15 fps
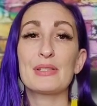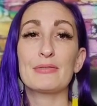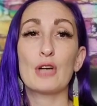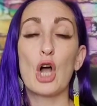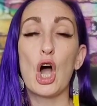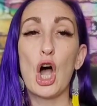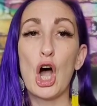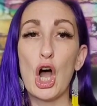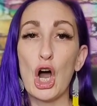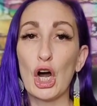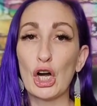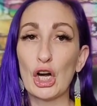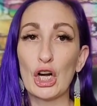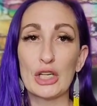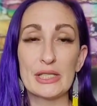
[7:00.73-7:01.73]
of
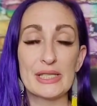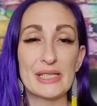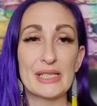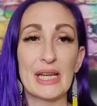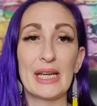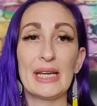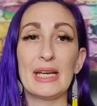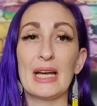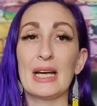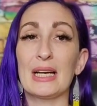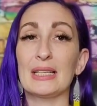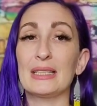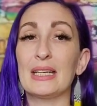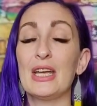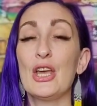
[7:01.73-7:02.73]
cards
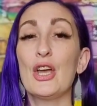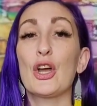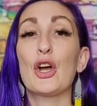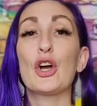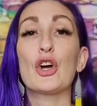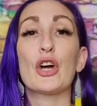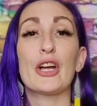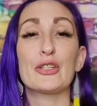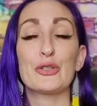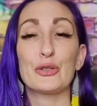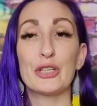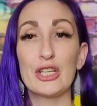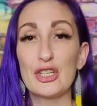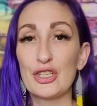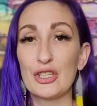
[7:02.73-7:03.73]
and
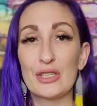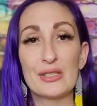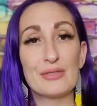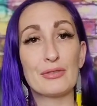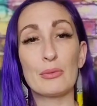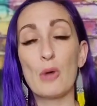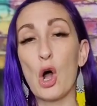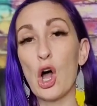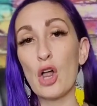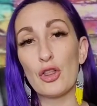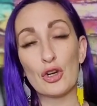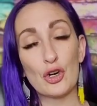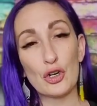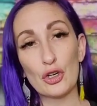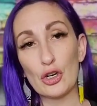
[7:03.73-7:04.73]
congratulations from all the
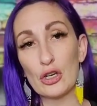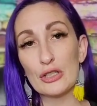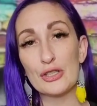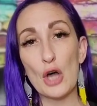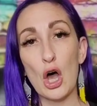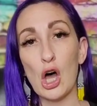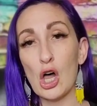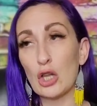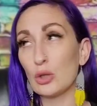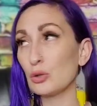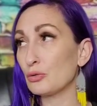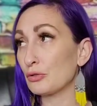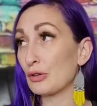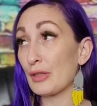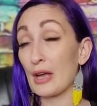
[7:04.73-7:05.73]
girls all
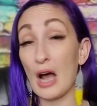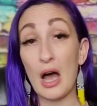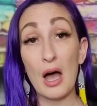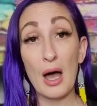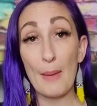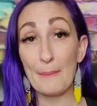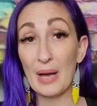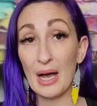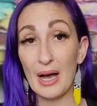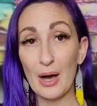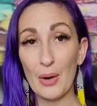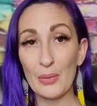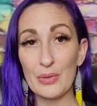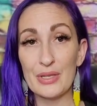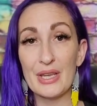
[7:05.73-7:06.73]
over the
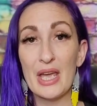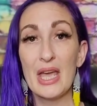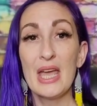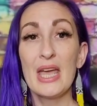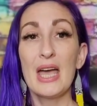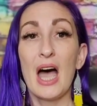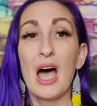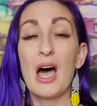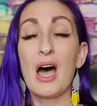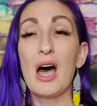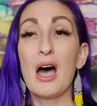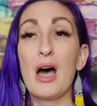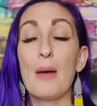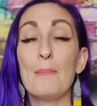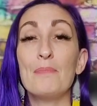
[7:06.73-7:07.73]
compound.
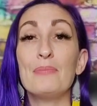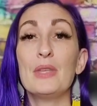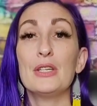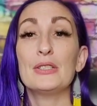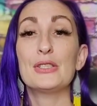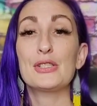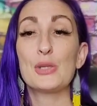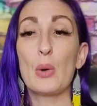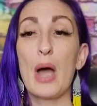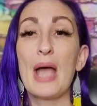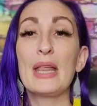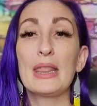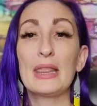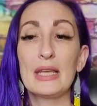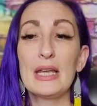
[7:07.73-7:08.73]
So
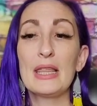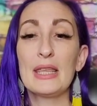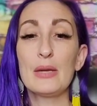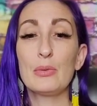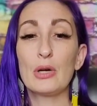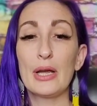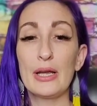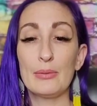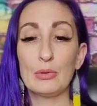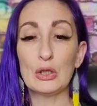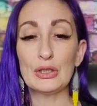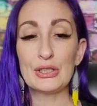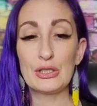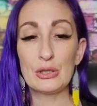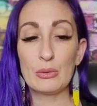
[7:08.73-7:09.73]
I think they were able
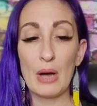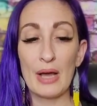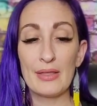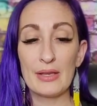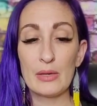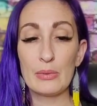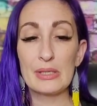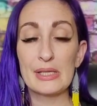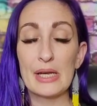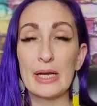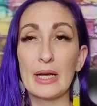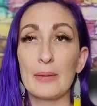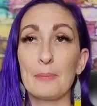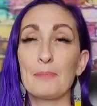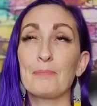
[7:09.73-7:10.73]
to, I think it was
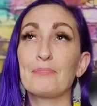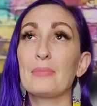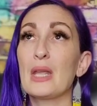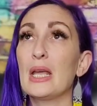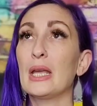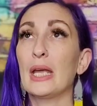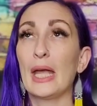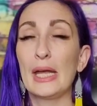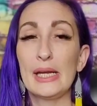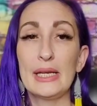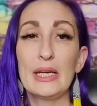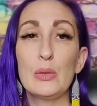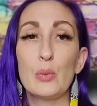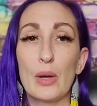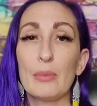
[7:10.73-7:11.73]
like
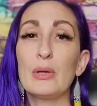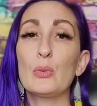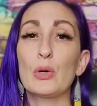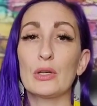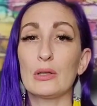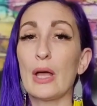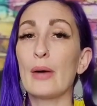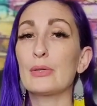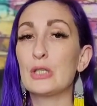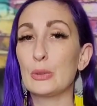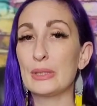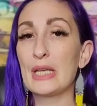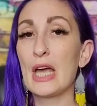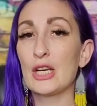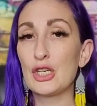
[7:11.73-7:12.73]
80 women were allowed to
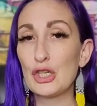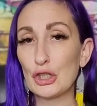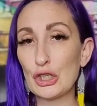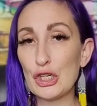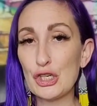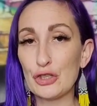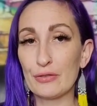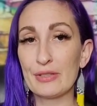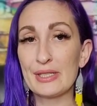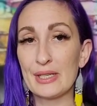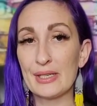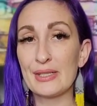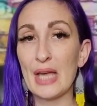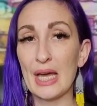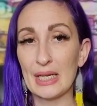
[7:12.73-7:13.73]
attend church
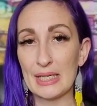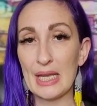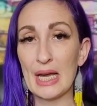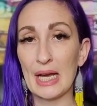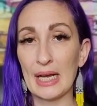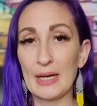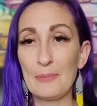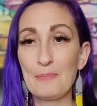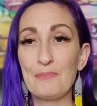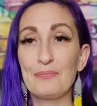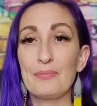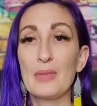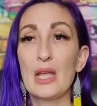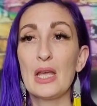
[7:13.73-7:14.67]
services at a time.